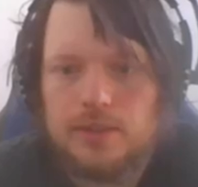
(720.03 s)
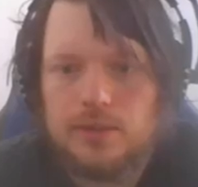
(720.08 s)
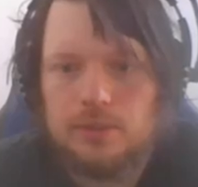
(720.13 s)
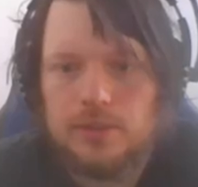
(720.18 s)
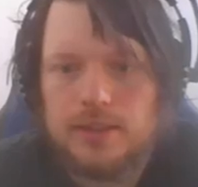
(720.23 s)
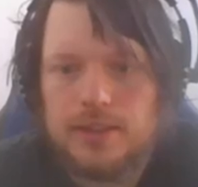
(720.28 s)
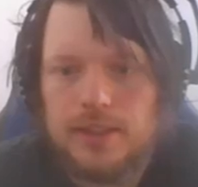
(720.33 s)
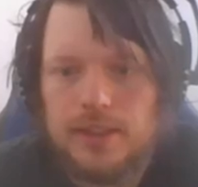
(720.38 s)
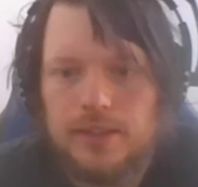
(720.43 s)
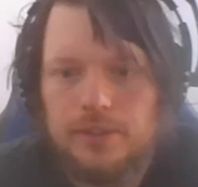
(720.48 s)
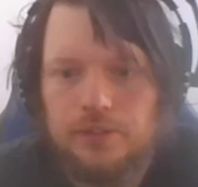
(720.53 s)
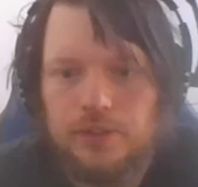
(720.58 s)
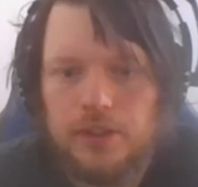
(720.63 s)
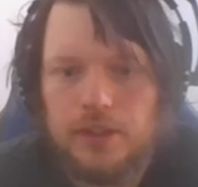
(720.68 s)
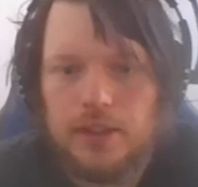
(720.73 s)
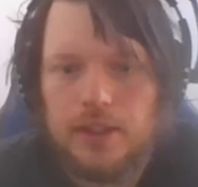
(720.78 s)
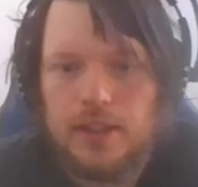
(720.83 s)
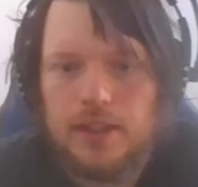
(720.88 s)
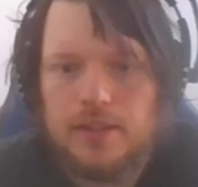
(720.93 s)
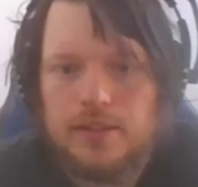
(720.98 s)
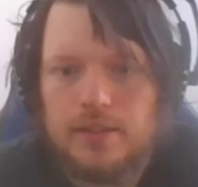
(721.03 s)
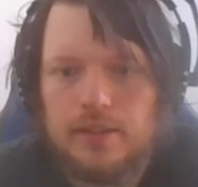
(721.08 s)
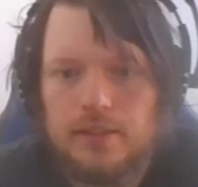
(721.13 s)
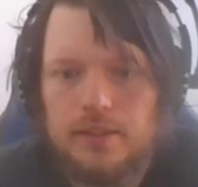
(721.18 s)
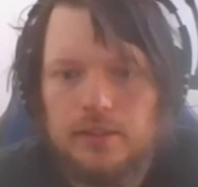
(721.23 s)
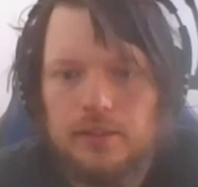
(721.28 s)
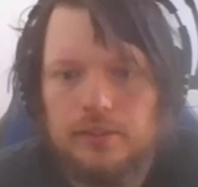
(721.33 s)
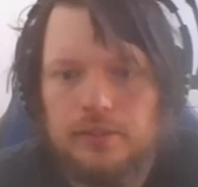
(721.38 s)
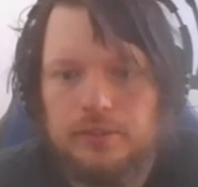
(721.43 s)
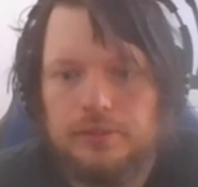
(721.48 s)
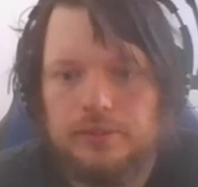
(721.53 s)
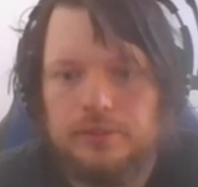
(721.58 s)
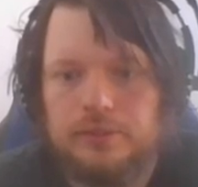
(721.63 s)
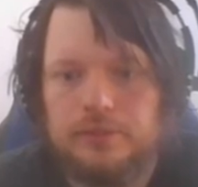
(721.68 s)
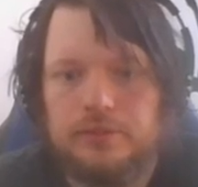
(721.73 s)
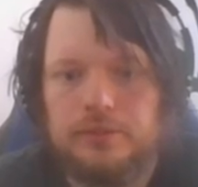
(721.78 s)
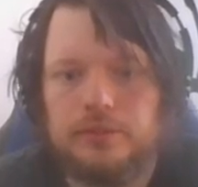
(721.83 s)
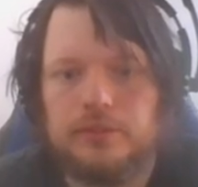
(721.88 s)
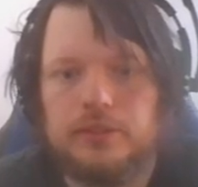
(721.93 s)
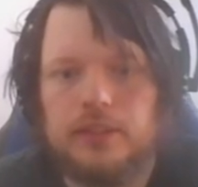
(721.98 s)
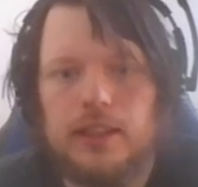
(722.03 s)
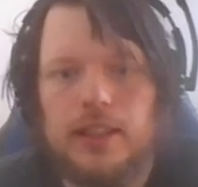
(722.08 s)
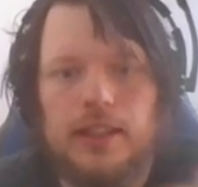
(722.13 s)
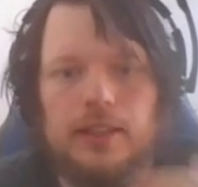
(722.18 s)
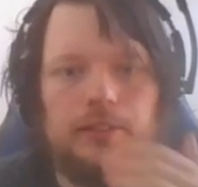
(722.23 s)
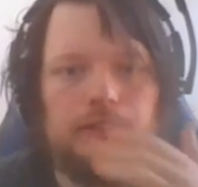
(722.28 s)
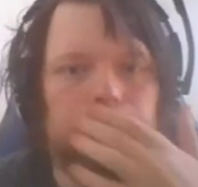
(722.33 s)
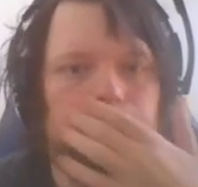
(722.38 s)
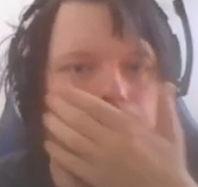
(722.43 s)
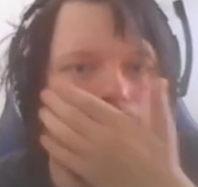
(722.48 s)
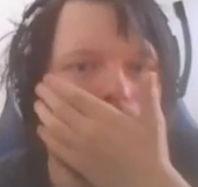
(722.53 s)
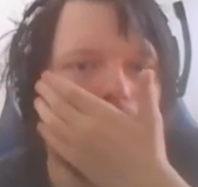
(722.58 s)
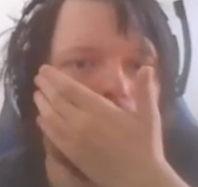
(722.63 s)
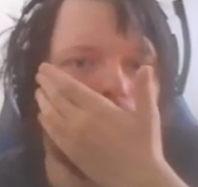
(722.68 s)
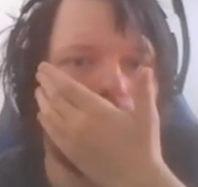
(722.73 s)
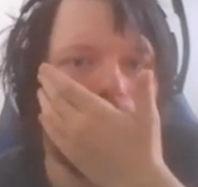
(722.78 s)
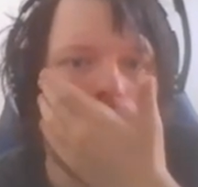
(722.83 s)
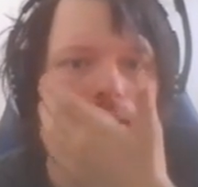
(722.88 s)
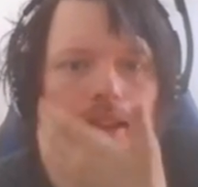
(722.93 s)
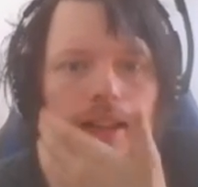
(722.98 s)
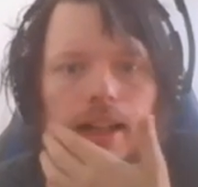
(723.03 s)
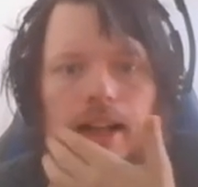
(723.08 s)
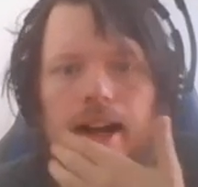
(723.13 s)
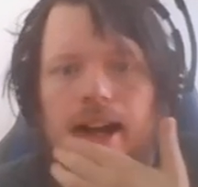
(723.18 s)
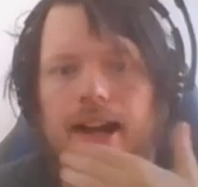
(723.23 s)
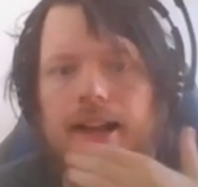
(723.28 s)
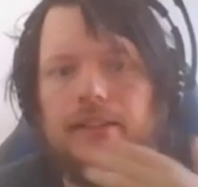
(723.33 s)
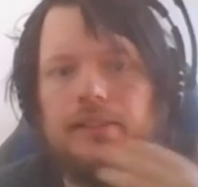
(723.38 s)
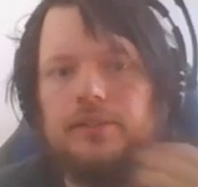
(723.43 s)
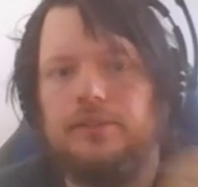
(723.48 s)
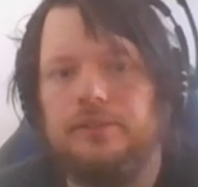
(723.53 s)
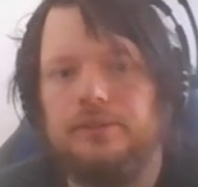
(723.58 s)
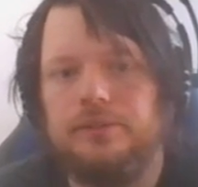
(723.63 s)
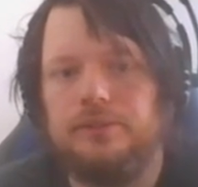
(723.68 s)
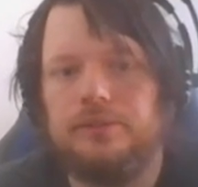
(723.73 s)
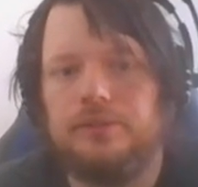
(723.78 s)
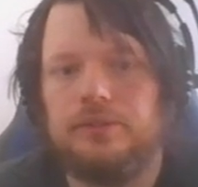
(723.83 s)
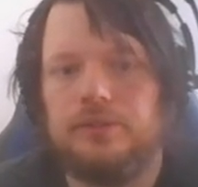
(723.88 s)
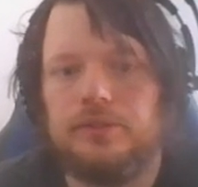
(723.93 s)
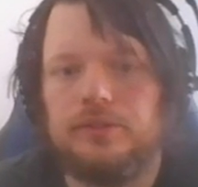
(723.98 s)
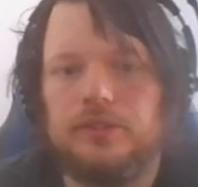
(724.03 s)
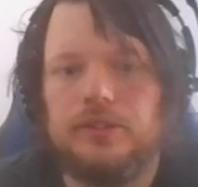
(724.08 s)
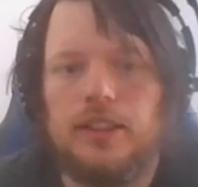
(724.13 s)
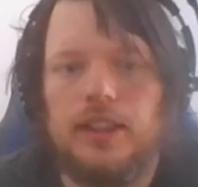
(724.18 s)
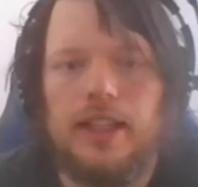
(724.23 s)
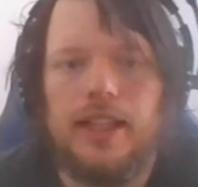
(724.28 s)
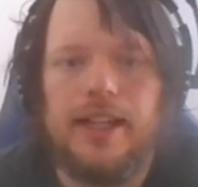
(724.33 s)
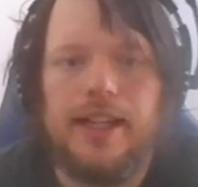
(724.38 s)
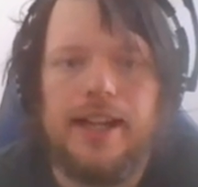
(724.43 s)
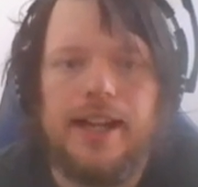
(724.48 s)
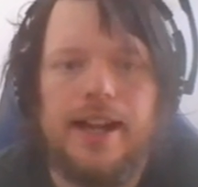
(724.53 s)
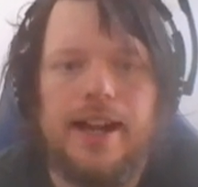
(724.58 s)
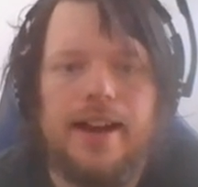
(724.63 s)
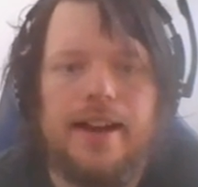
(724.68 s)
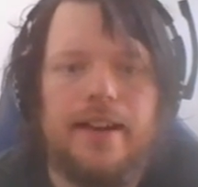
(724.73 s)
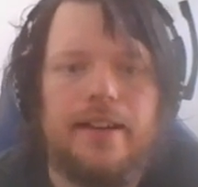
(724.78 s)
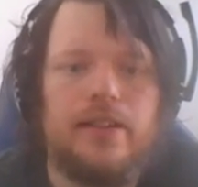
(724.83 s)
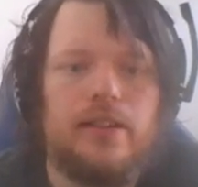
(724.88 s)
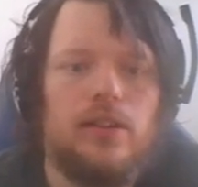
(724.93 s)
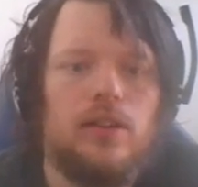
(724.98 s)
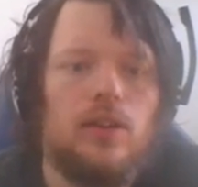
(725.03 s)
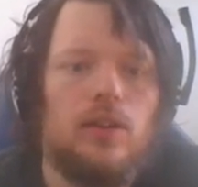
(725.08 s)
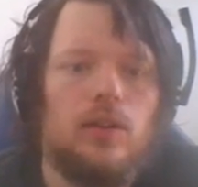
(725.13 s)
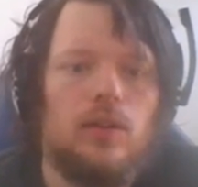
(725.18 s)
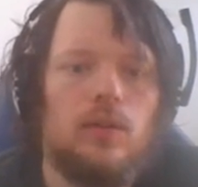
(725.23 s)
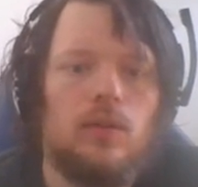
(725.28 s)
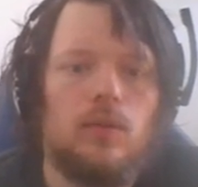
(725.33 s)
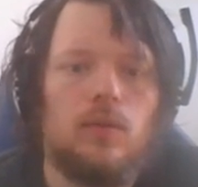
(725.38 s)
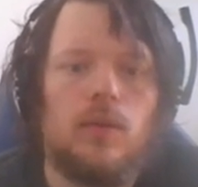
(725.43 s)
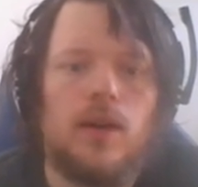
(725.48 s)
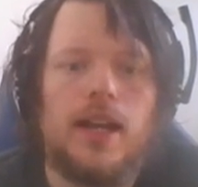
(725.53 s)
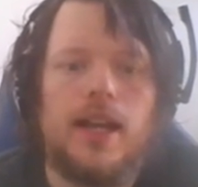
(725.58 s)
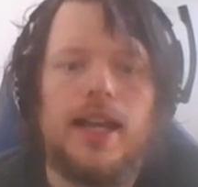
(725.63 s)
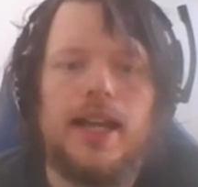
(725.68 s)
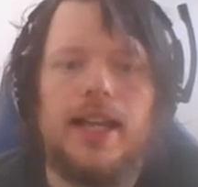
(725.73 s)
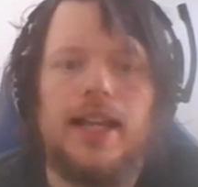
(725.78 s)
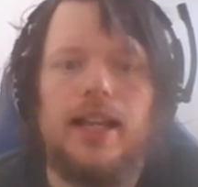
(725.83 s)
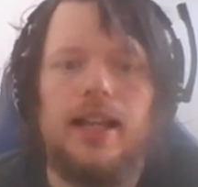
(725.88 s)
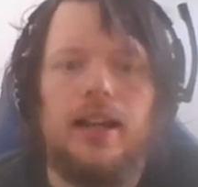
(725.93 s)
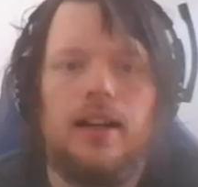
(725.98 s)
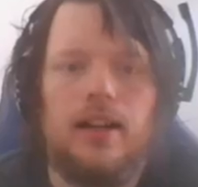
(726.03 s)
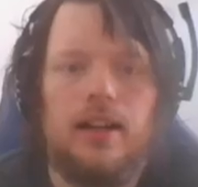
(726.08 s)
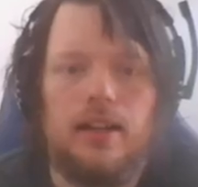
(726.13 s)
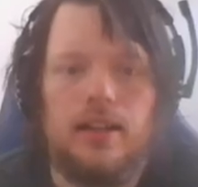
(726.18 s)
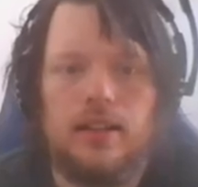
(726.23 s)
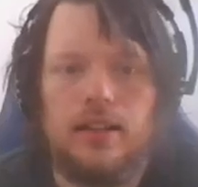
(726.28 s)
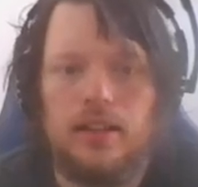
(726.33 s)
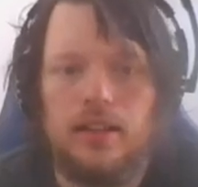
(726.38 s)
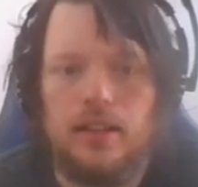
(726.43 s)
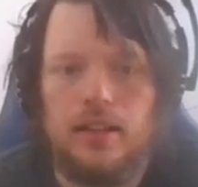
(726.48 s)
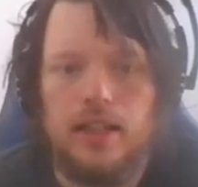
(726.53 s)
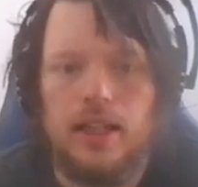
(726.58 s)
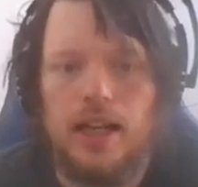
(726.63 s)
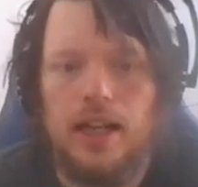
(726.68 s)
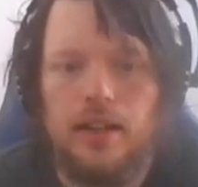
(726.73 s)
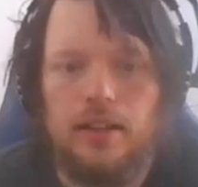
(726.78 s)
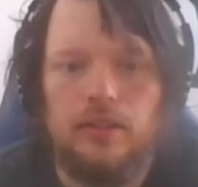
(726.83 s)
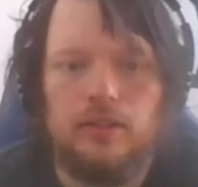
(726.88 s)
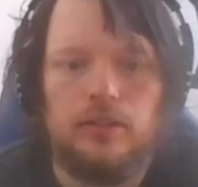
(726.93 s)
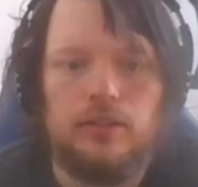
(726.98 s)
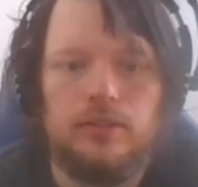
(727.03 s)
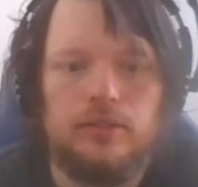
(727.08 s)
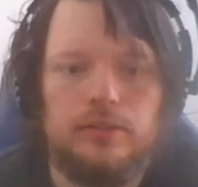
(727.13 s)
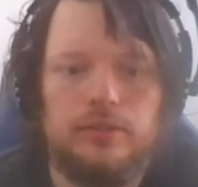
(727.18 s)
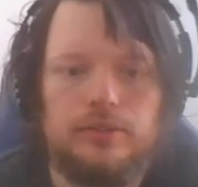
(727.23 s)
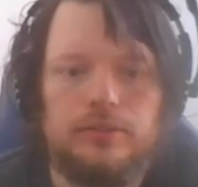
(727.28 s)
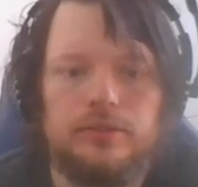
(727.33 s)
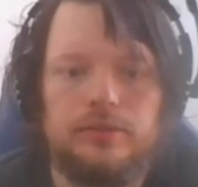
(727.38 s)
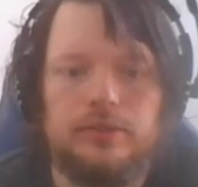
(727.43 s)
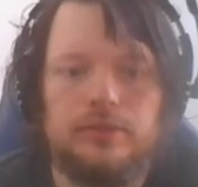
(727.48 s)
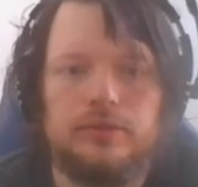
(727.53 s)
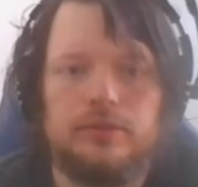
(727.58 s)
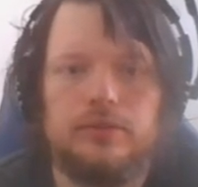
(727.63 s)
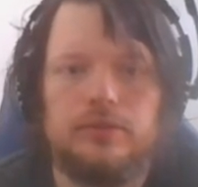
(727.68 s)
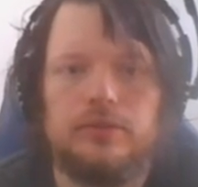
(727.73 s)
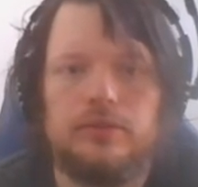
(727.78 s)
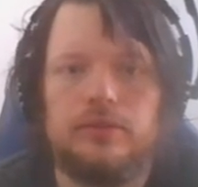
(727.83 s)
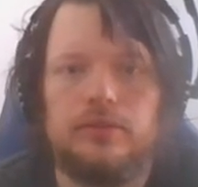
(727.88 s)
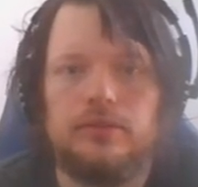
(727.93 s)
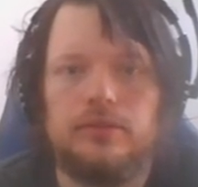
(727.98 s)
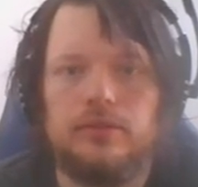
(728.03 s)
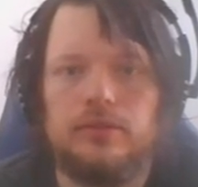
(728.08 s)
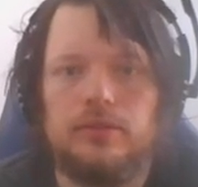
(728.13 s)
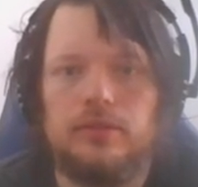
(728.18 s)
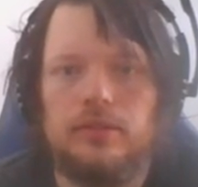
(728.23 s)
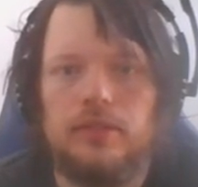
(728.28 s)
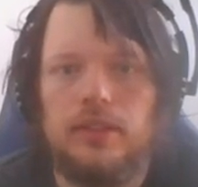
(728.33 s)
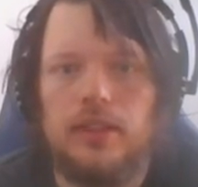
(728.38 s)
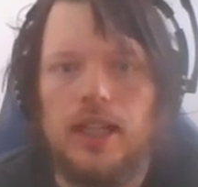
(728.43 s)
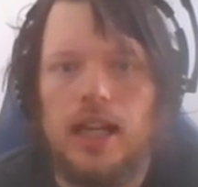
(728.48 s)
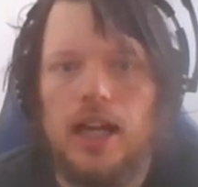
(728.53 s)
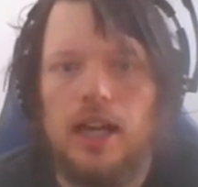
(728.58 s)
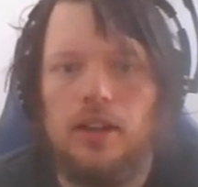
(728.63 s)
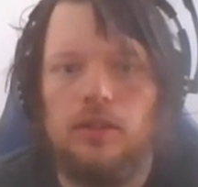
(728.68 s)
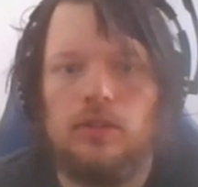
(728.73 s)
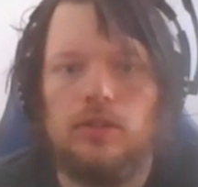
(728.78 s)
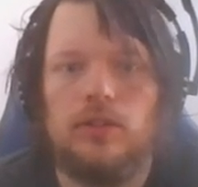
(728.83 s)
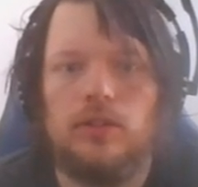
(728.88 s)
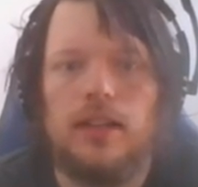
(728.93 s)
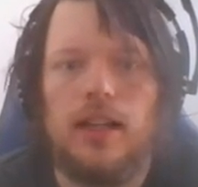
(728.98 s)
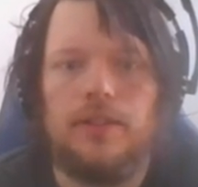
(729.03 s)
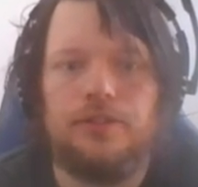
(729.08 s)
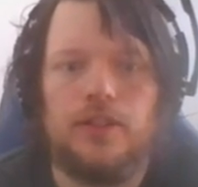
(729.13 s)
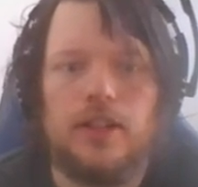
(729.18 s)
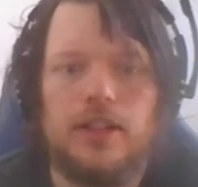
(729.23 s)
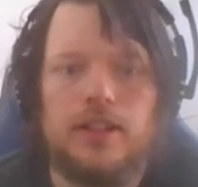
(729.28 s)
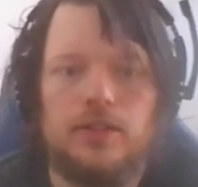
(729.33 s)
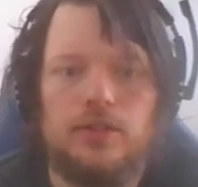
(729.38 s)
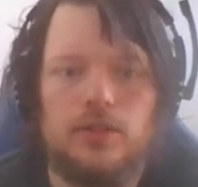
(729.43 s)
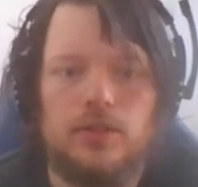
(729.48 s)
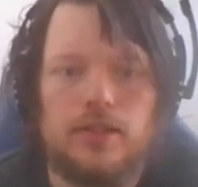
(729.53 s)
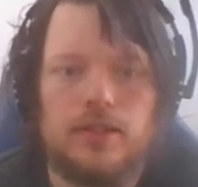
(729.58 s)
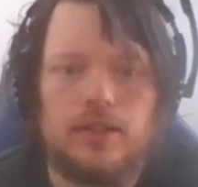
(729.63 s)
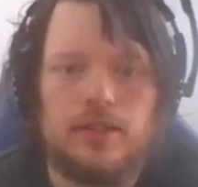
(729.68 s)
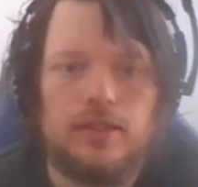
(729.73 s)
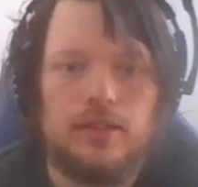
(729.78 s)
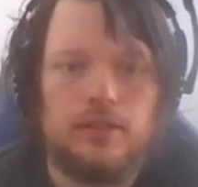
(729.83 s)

one saved for you guys. Okay. Alright. Here we go. No, not friend duels.